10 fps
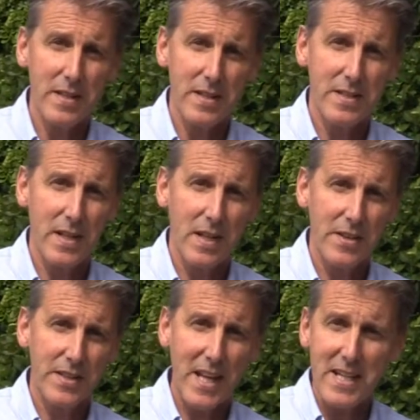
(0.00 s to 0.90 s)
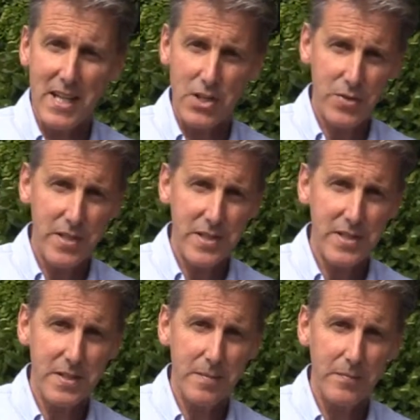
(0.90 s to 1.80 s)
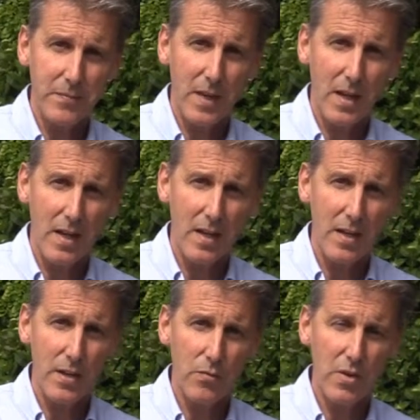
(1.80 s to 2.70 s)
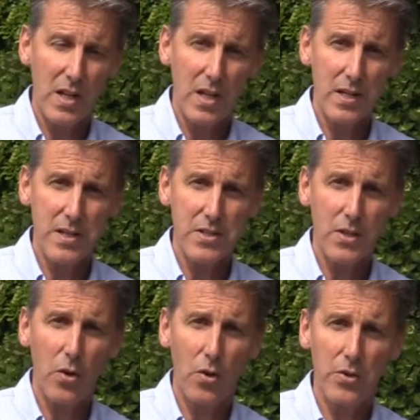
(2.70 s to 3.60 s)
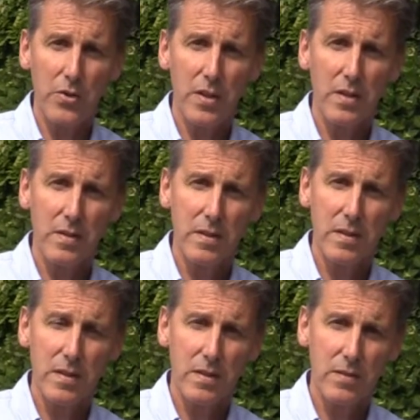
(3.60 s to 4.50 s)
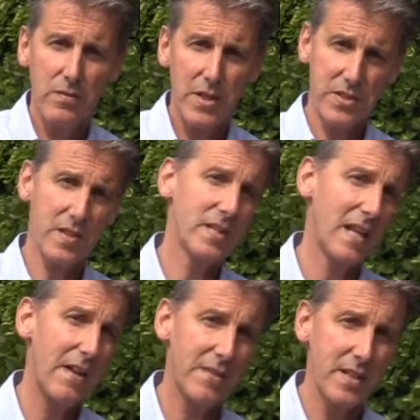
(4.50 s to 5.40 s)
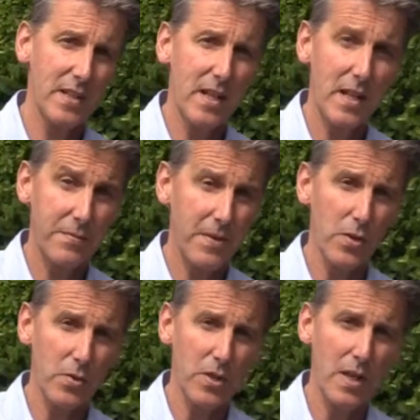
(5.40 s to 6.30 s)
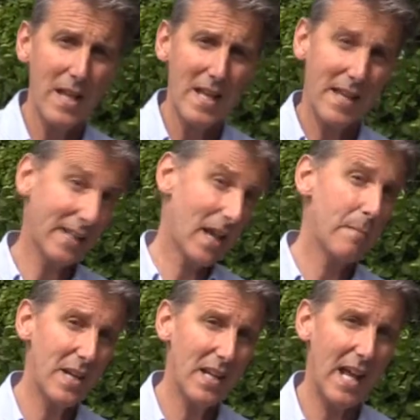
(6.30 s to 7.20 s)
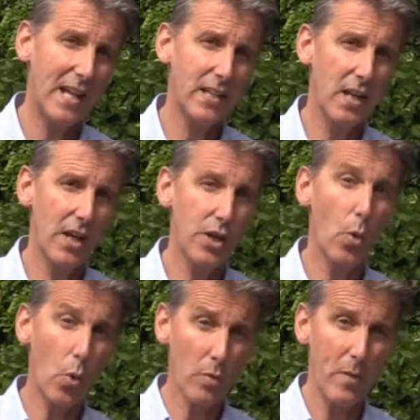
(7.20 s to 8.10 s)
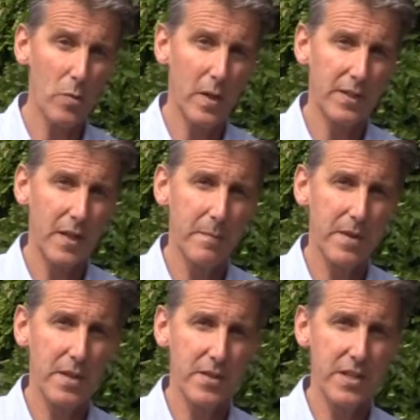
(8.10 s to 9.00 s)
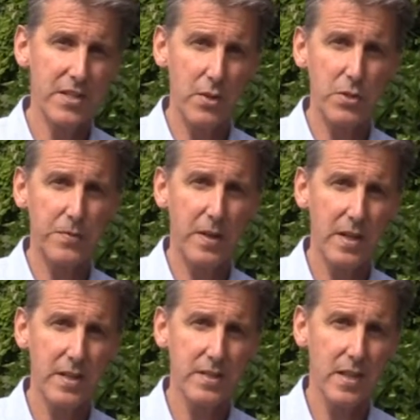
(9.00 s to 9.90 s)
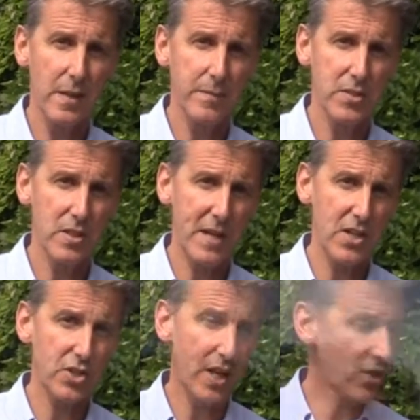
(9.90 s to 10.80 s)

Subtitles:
that the gate entry system relies on residents having a phone. That can be a landline or a mobile number that is notified to the managing